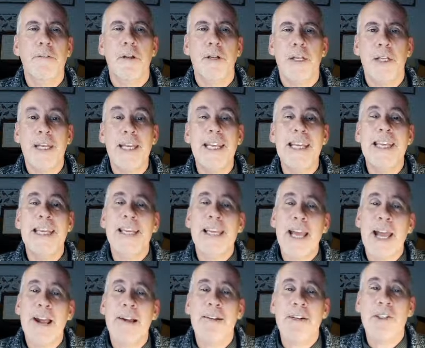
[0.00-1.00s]
kind of key
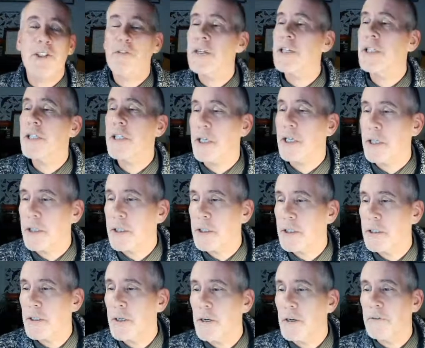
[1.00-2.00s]
characteristics
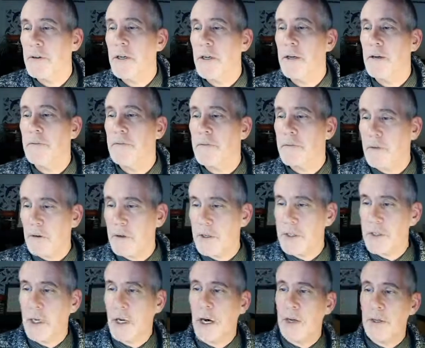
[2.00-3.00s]
of a
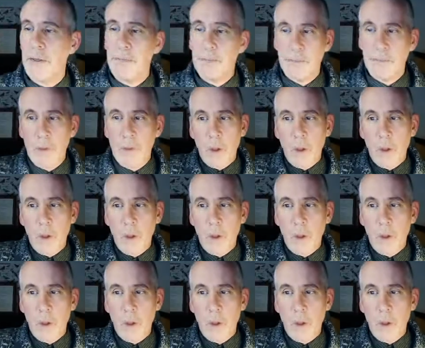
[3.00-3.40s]
forest garden